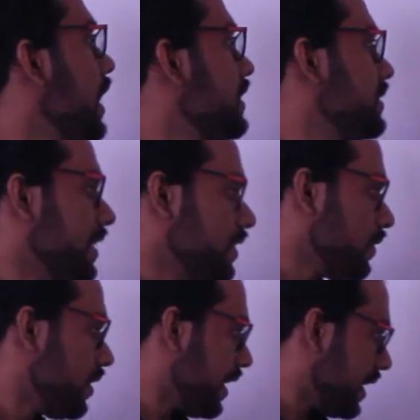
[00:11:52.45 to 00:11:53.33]

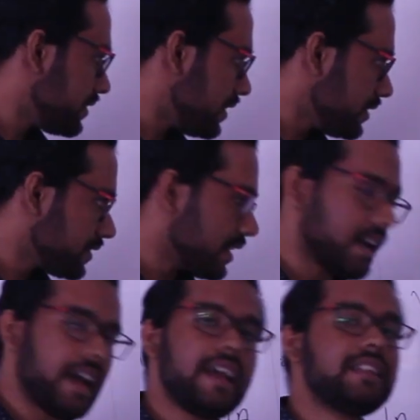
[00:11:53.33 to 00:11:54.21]
centroidal axis
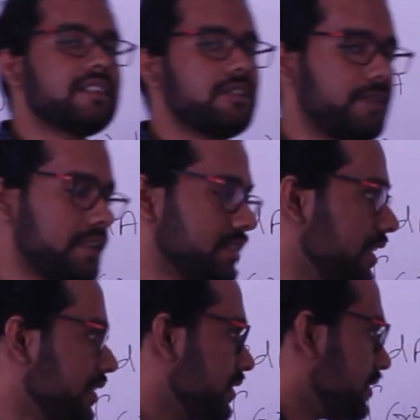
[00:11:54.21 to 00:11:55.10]
and the reference
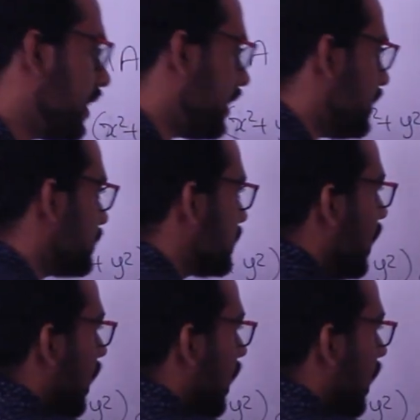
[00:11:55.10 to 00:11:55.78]
axis, that is